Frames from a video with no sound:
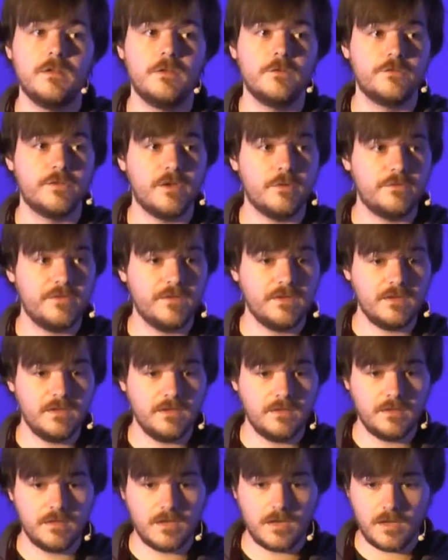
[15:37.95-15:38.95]
So I was
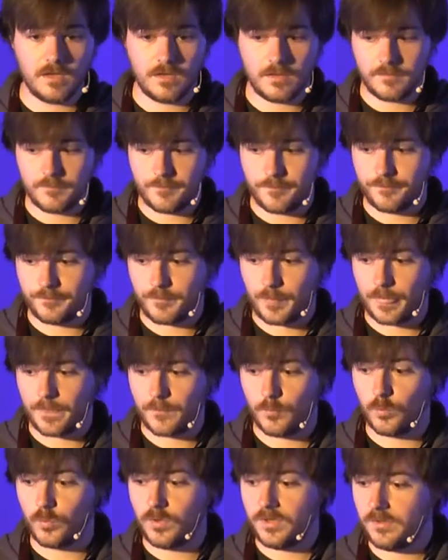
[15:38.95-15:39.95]
thinking, um,
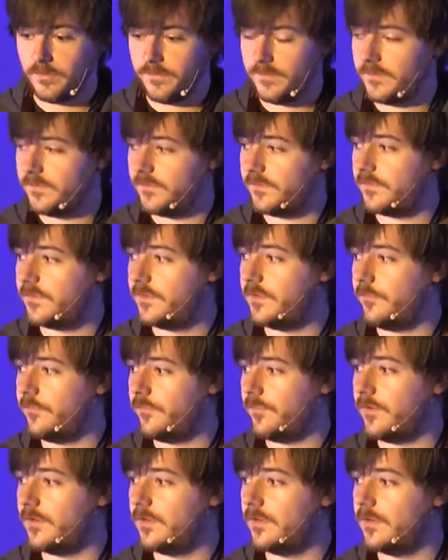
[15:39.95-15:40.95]
what are these
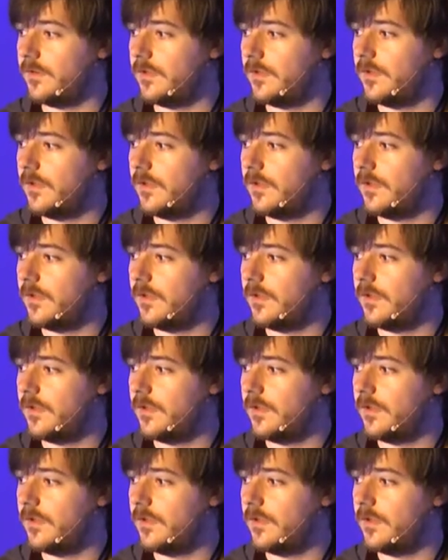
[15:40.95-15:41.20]
different?